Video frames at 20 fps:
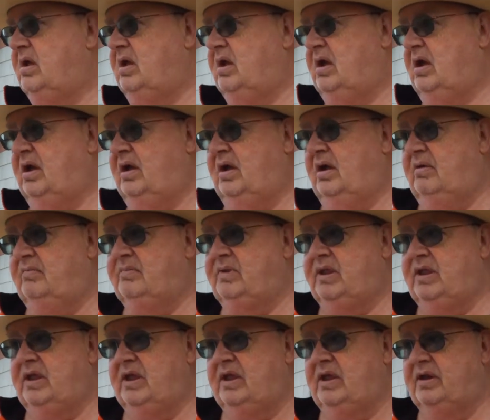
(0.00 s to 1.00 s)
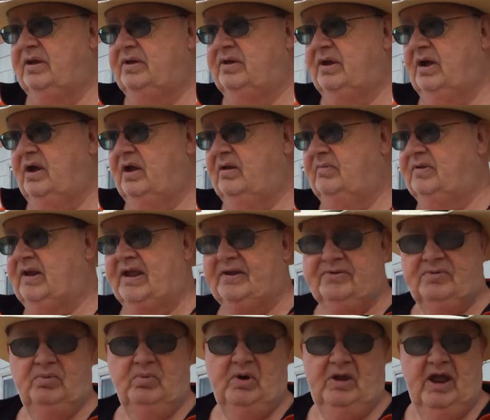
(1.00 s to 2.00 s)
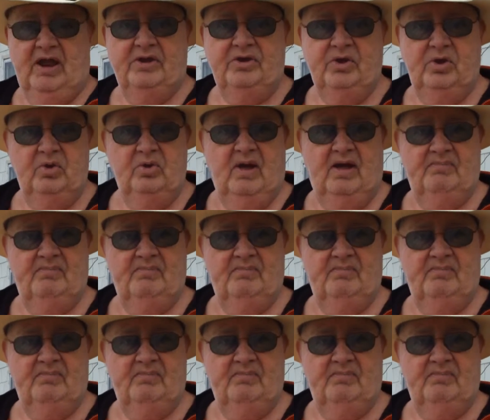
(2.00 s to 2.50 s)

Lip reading: And that's what I do.